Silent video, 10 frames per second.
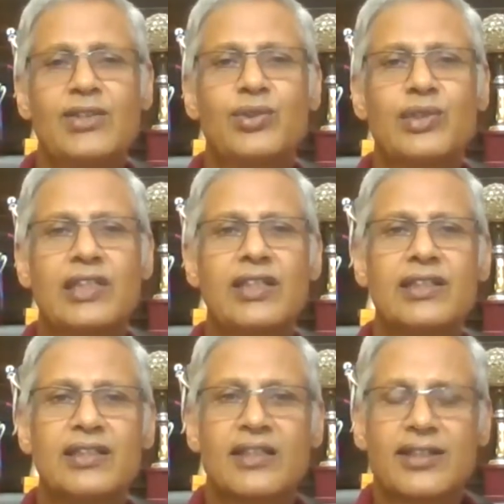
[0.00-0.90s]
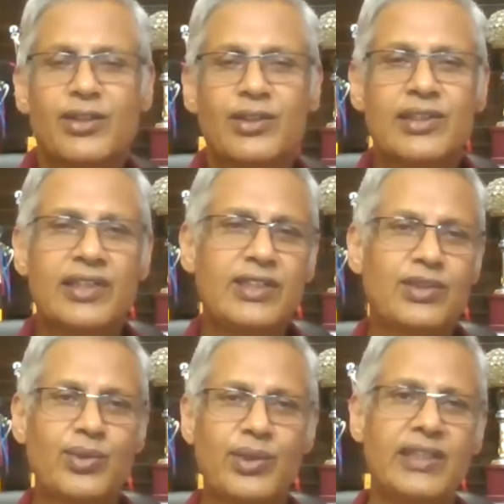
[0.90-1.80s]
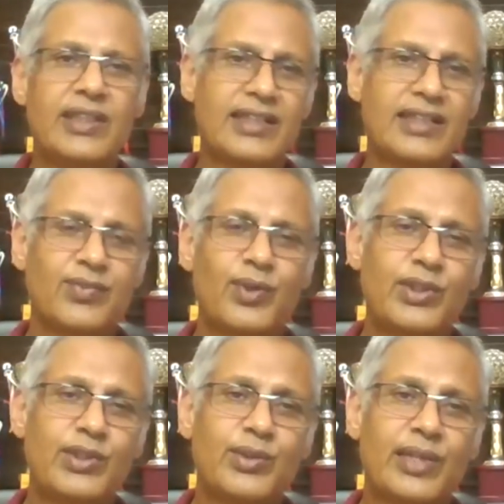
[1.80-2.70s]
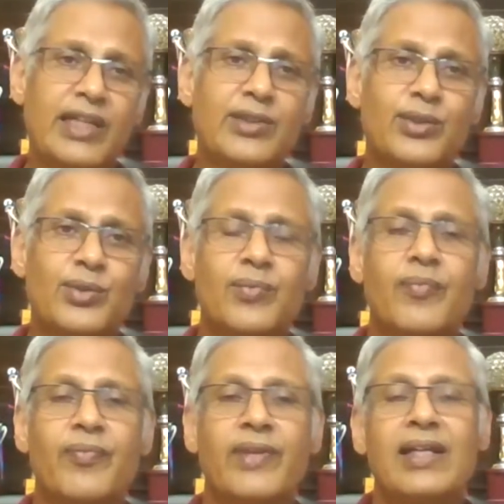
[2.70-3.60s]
So these are, three stories I just wanted to tell you